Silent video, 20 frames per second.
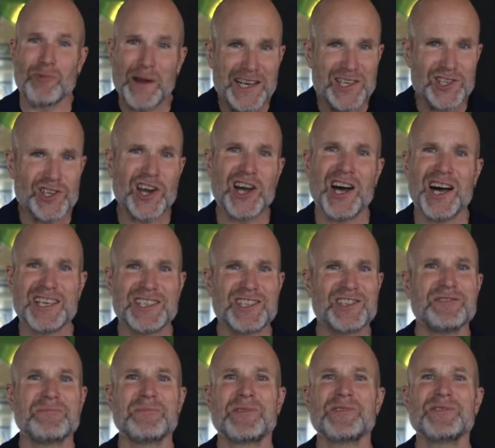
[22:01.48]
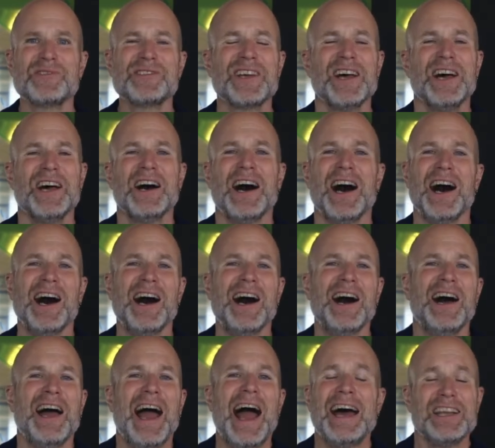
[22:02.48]
reach customers,
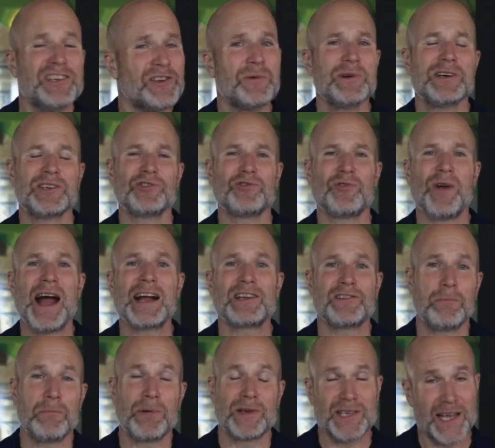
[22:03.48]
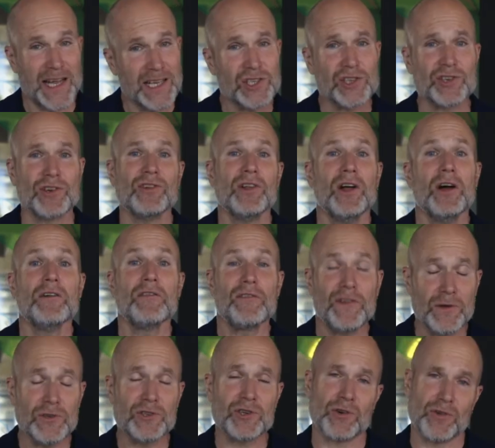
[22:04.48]
and to attract potential
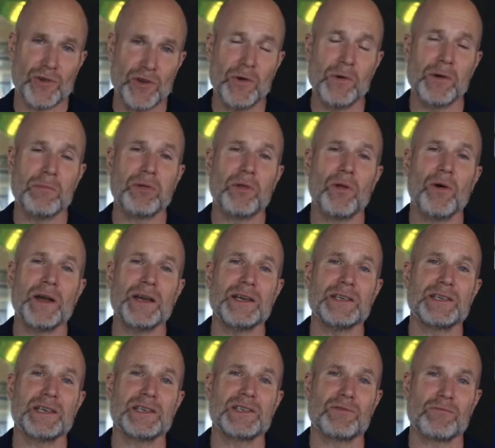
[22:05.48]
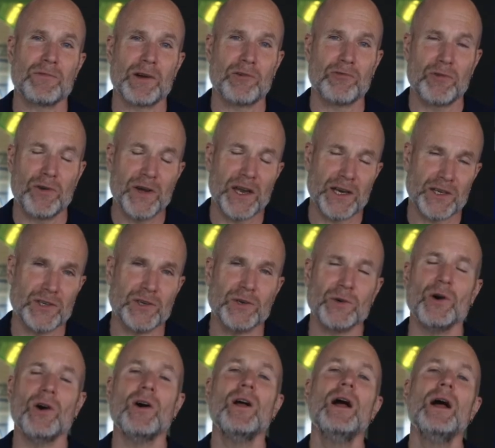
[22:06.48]
future new employees as a recruiting
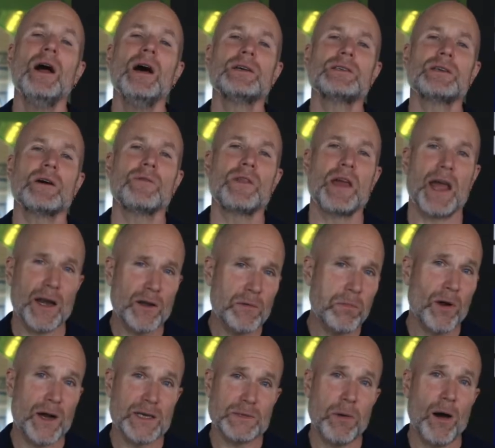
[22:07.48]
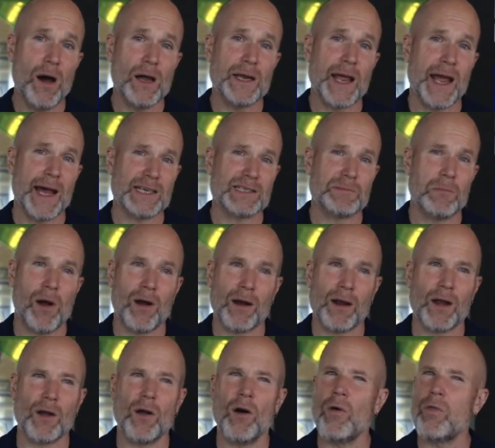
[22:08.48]
tool. So the enterprise podcast
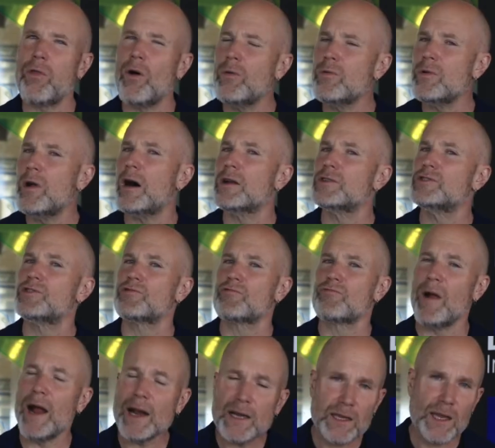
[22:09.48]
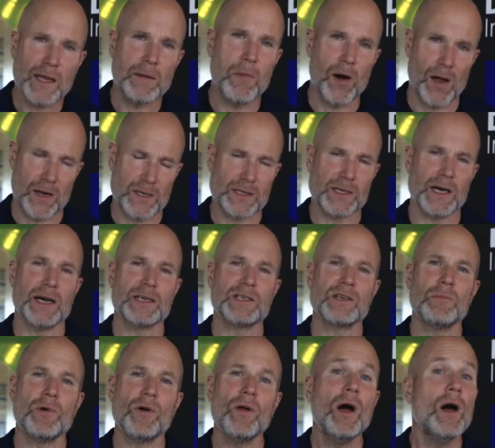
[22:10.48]
market, although not directly
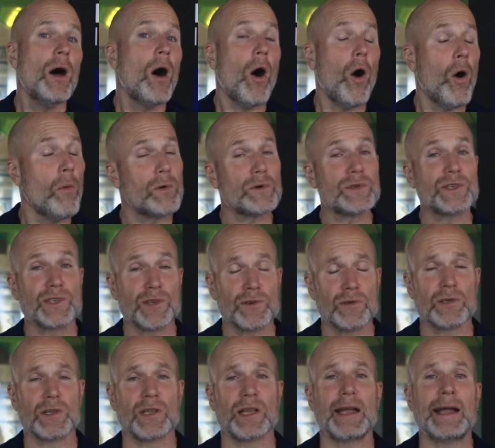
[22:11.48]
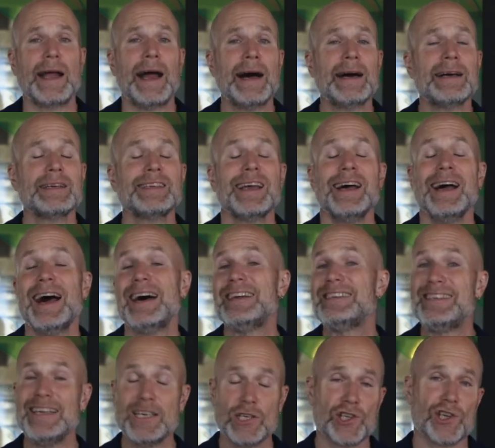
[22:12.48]
monetizable, almost certainly has
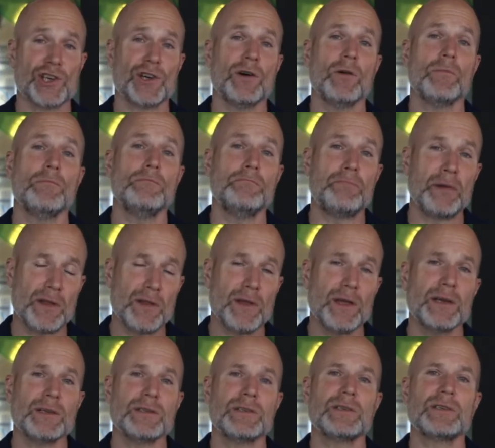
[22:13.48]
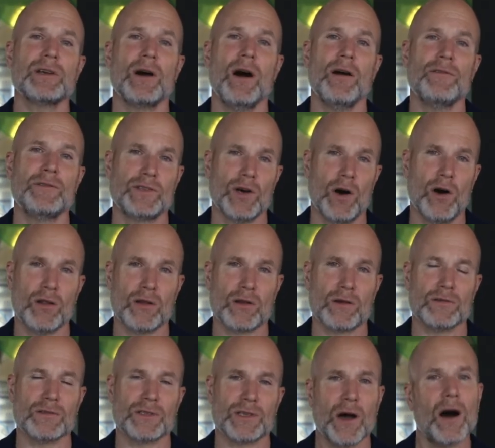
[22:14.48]
additional billions of
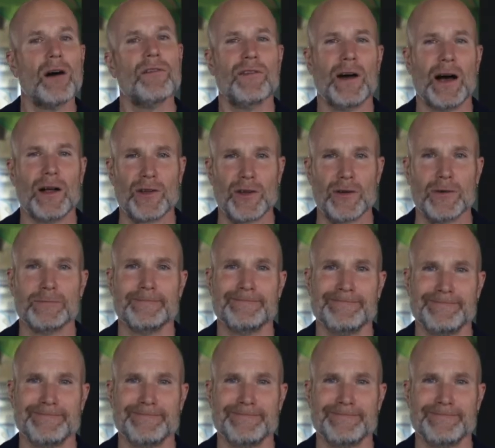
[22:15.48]
dollars of value.